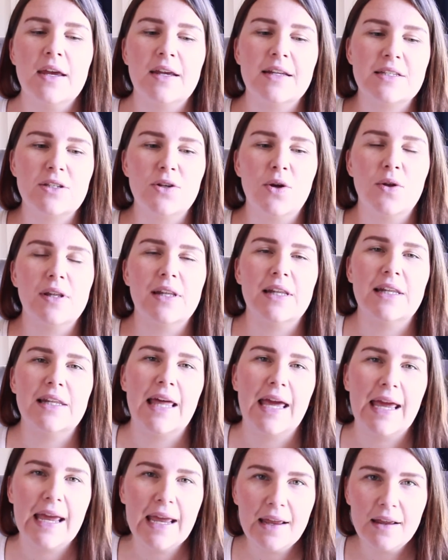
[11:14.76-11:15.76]
It's not
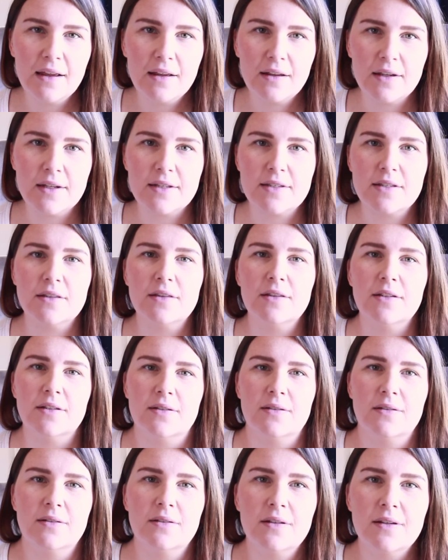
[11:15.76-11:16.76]
le, it's
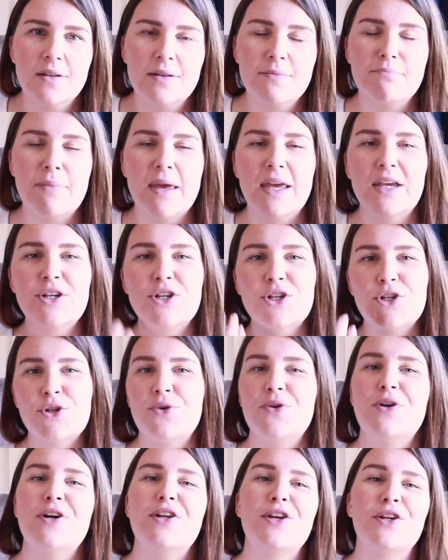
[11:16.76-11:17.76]
l. Make
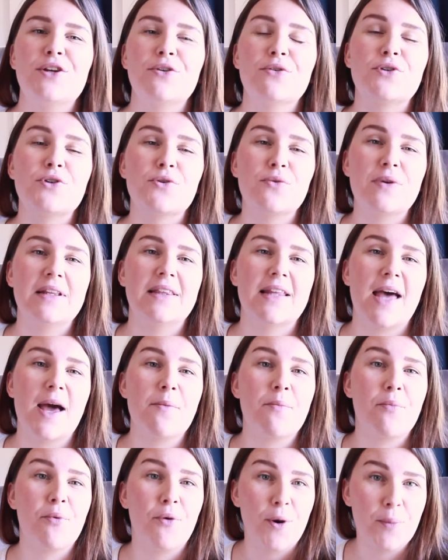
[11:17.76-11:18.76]
sure that you're doing
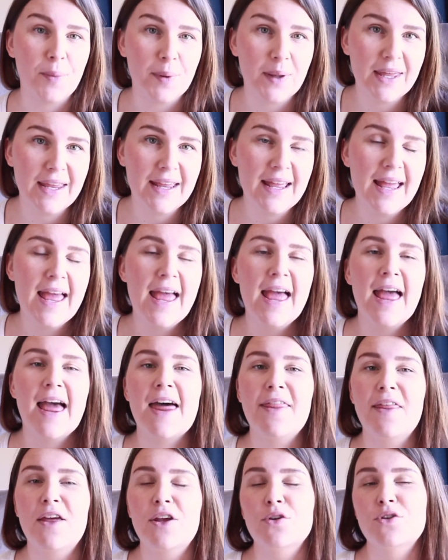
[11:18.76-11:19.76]
that properly
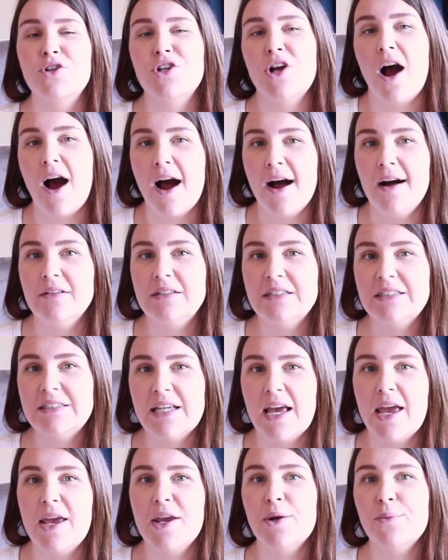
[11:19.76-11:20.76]
and that your child is
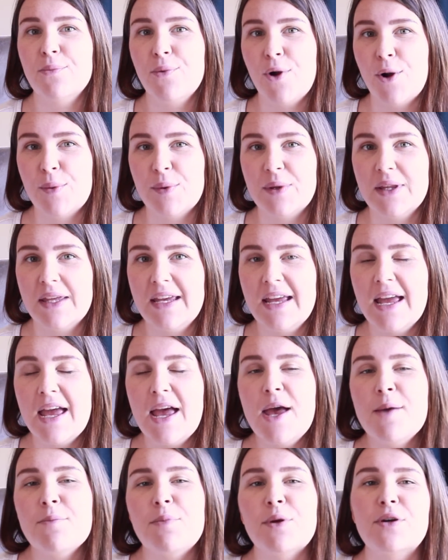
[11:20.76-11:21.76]
saying it properly,
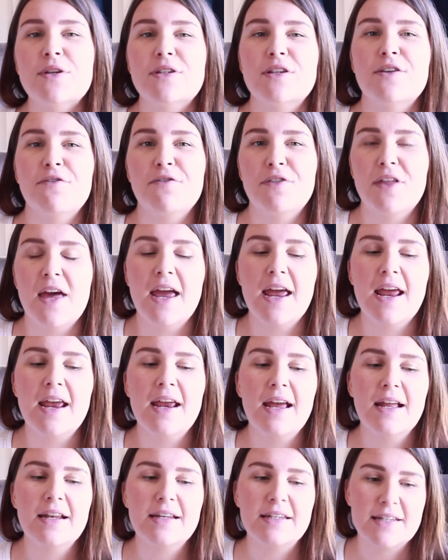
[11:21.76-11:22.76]
because if
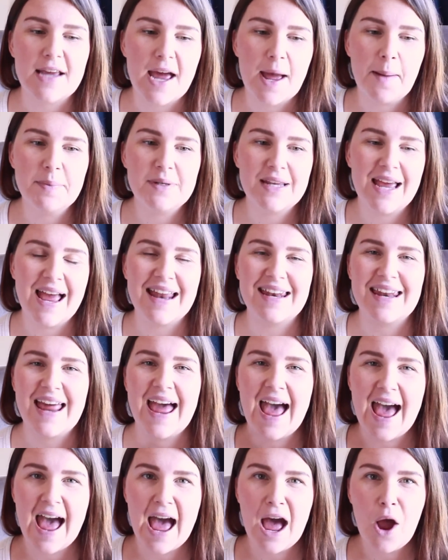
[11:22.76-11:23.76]
they adapt an
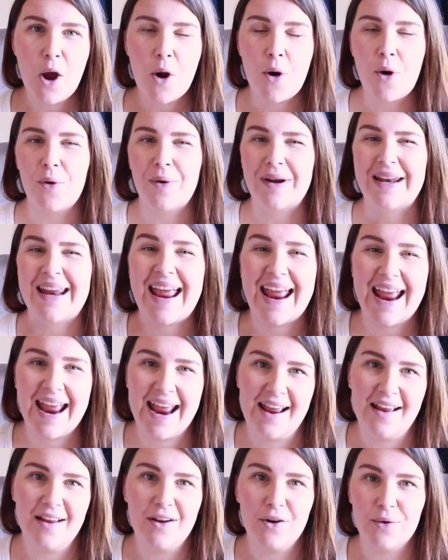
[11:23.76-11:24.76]
a or an
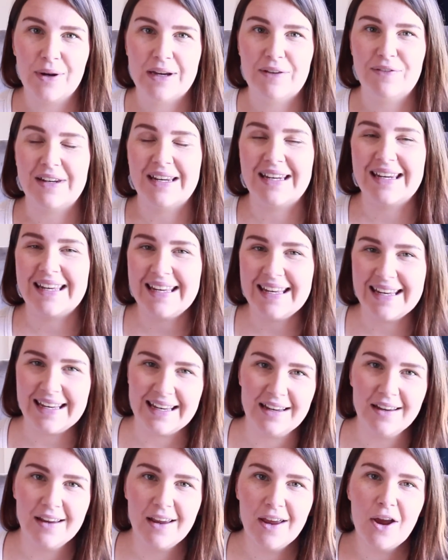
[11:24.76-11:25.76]
e or even an
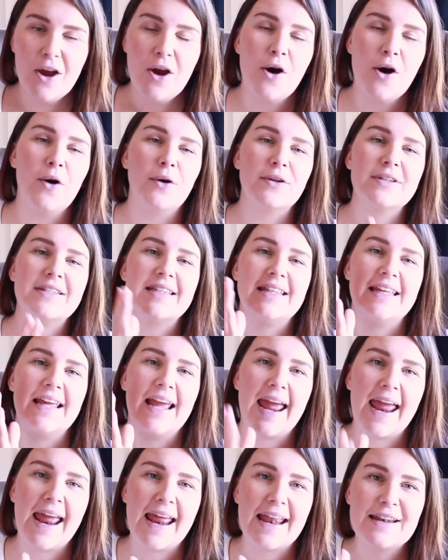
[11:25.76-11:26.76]
I onto the
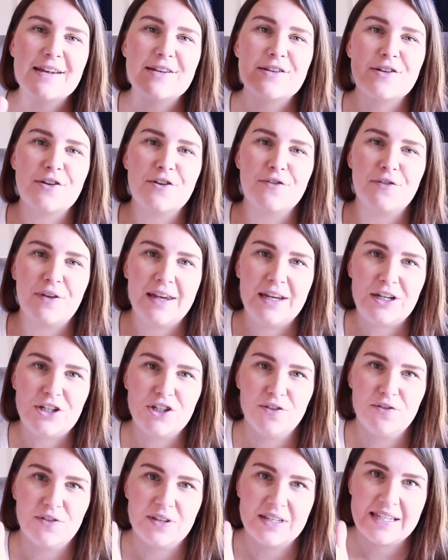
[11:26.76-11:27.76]
end of each
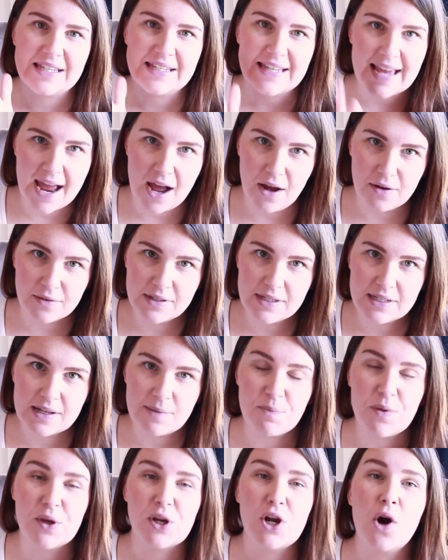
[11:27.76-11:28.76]
of the sounds,
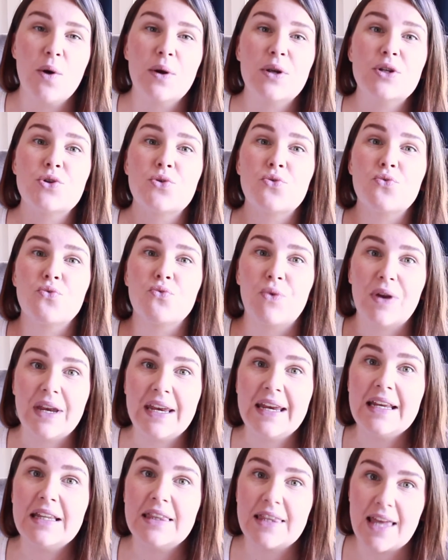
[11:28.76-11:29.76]
they're going to
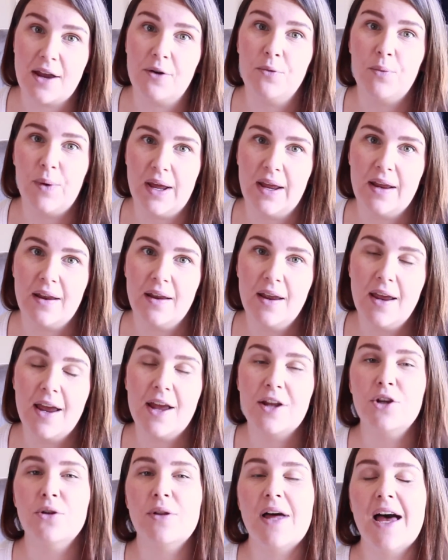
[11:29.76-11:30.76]
read that way,
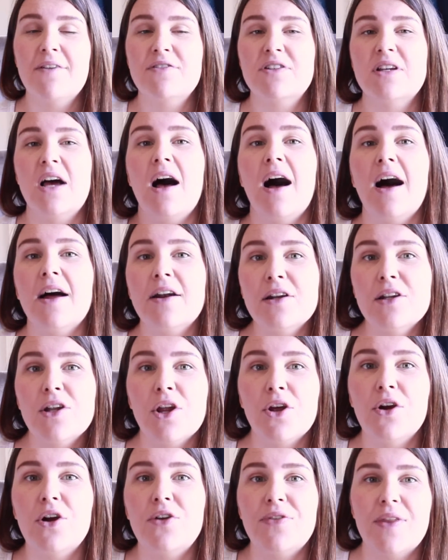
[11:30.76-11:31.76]
and you'll have to
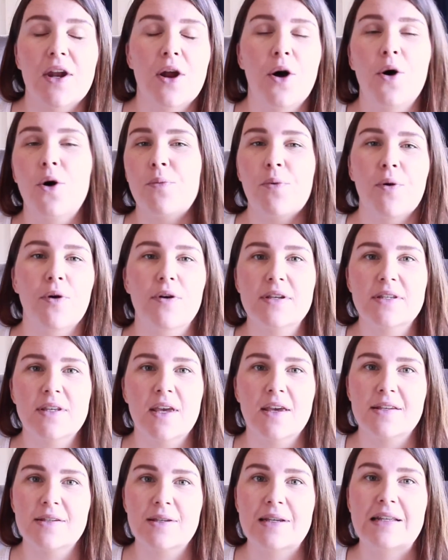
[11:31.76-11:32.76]
unlearn that whole
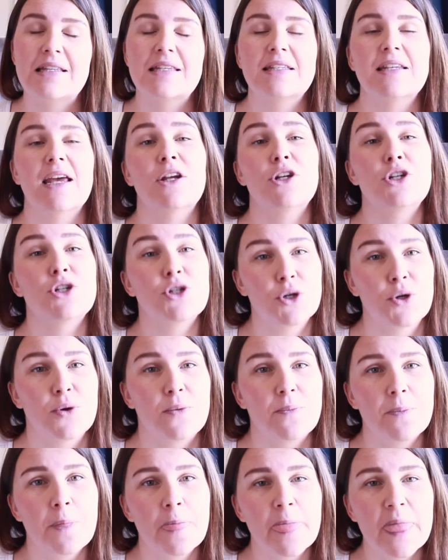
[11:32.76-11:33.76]
process in stage 2.
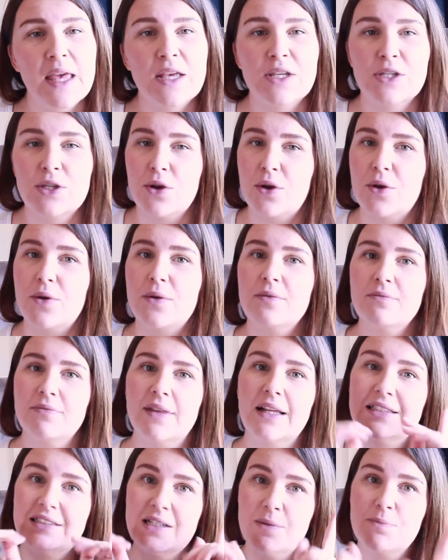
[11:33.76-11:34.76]
So
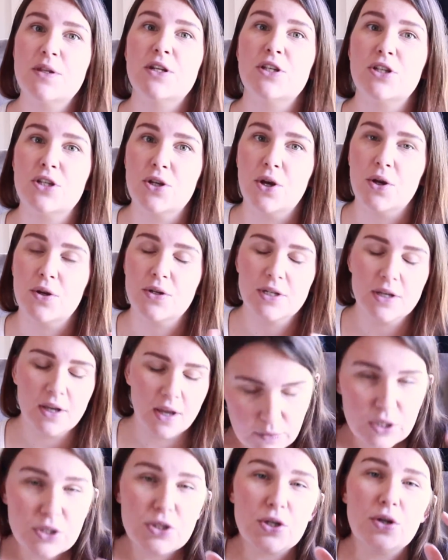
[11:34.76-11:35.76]
that's something to note.
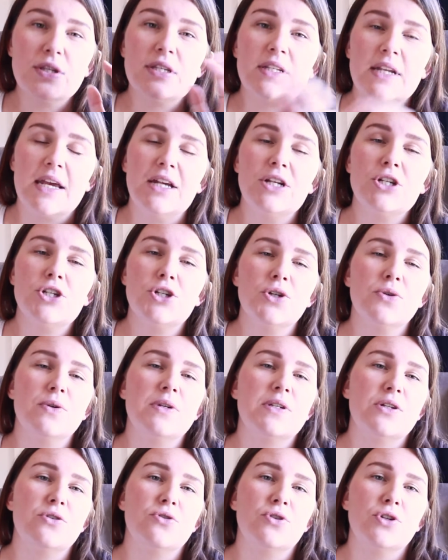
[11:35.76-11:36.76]
So stage 2
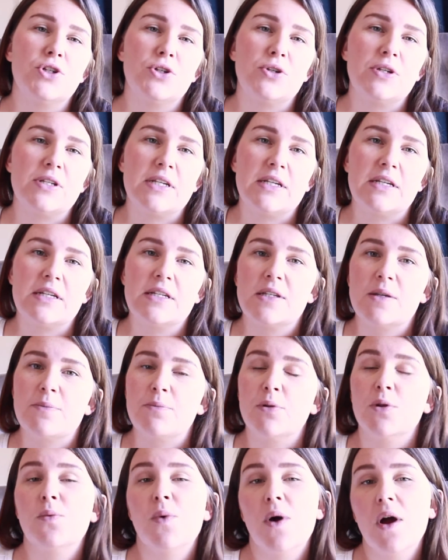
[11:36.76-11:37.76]
is introducing
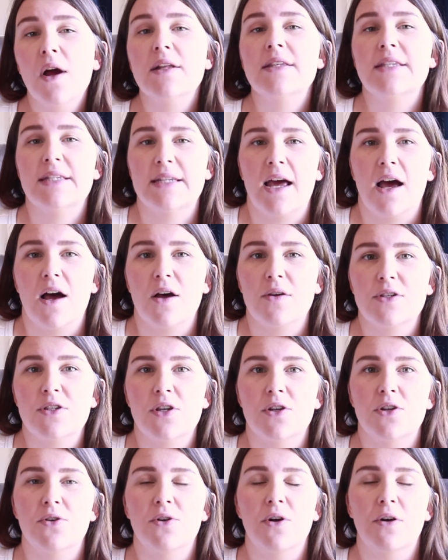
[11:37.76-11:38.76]
simple words now. So
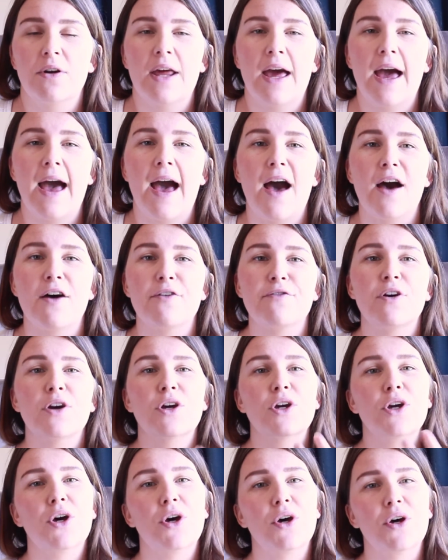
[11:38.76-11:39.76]
you're going to have
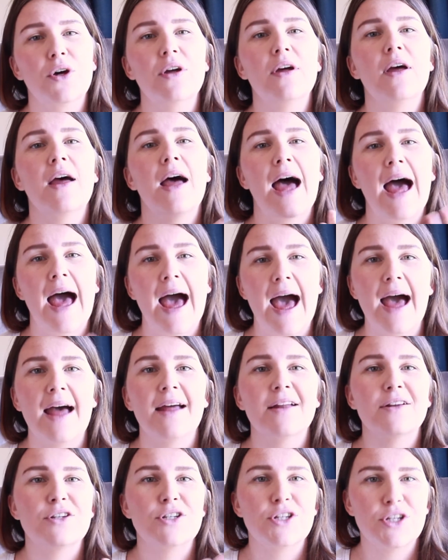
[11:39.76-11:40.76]
k, a,
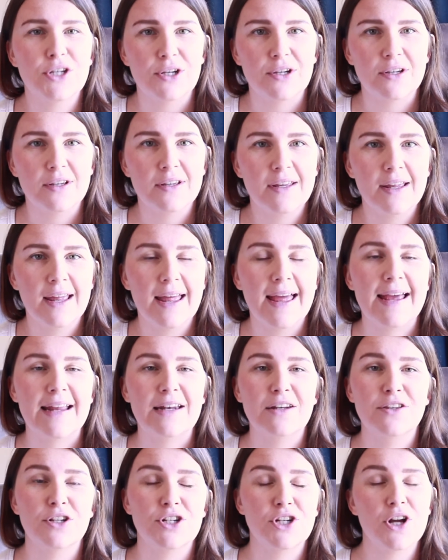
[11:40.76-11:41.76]
t.
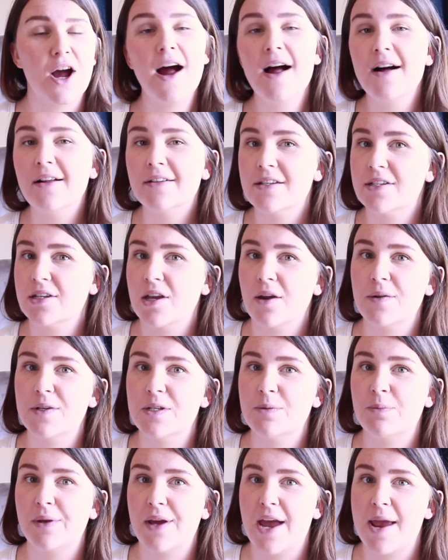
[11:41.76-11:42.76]
And the child is going
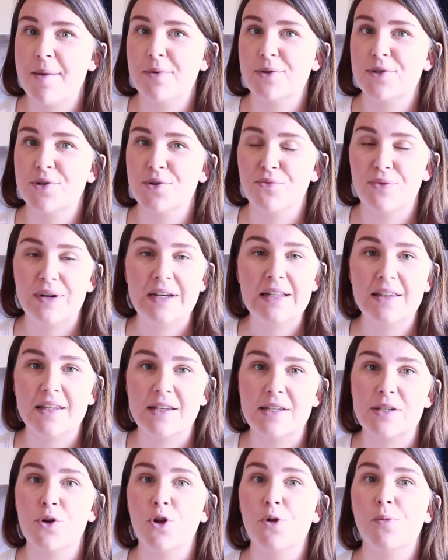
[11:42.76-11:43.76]
to be able to read
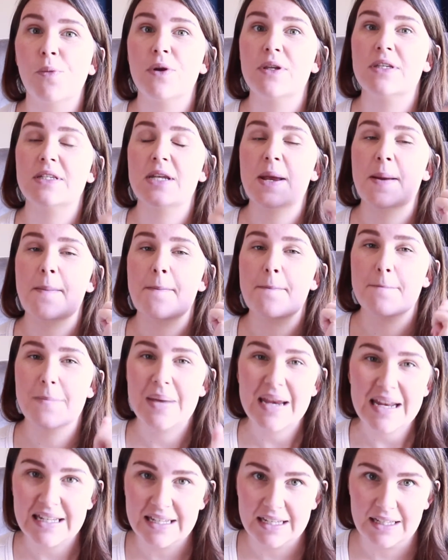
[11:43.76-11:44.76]
this almost
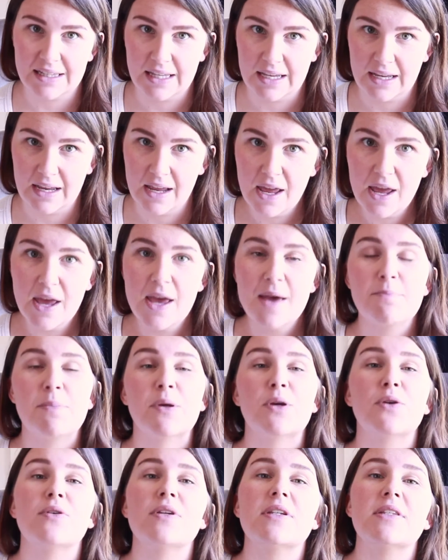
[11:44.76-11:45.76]
immediately
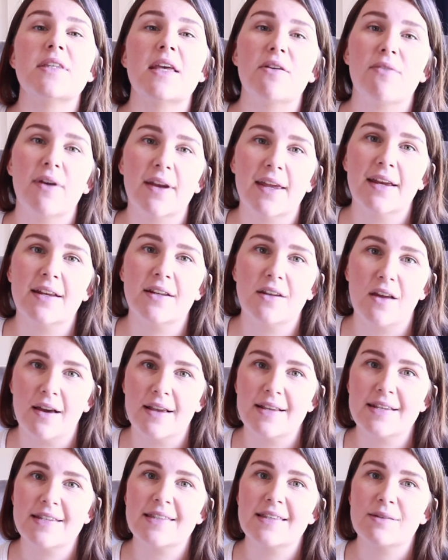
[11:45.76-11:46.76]
because they
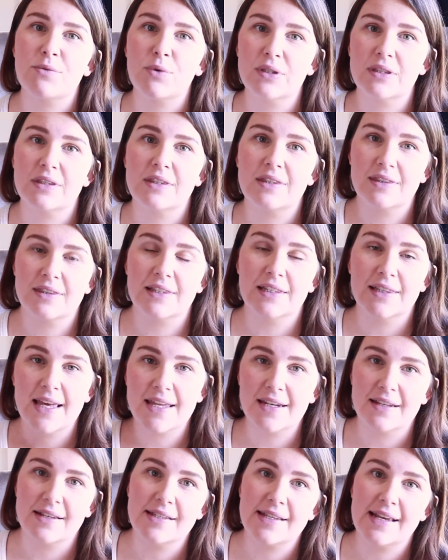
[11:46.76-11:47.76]
recognize the
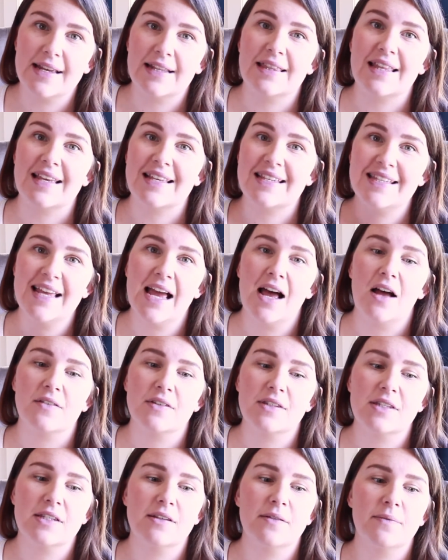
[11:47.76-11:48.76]
letters and their
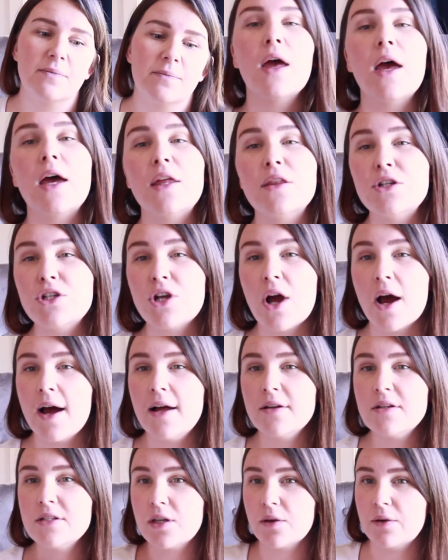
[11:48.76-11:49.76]
sounds. And the
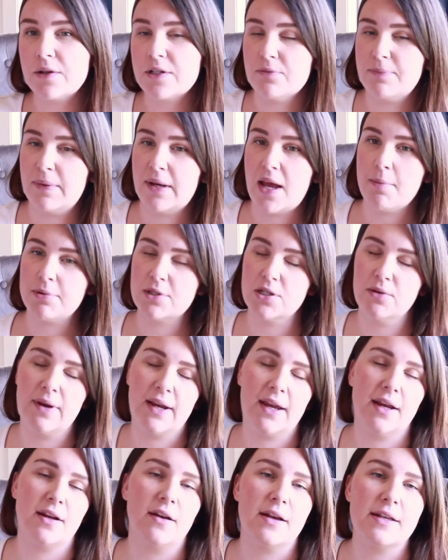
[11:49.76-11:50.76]
child is going to be able to
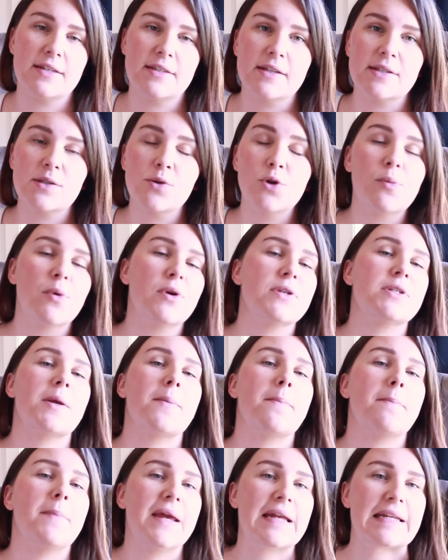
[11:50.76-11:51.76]
recognize this almost
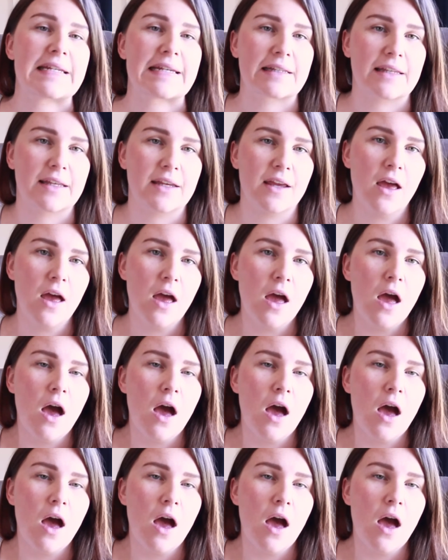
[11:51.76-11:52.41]
immediately.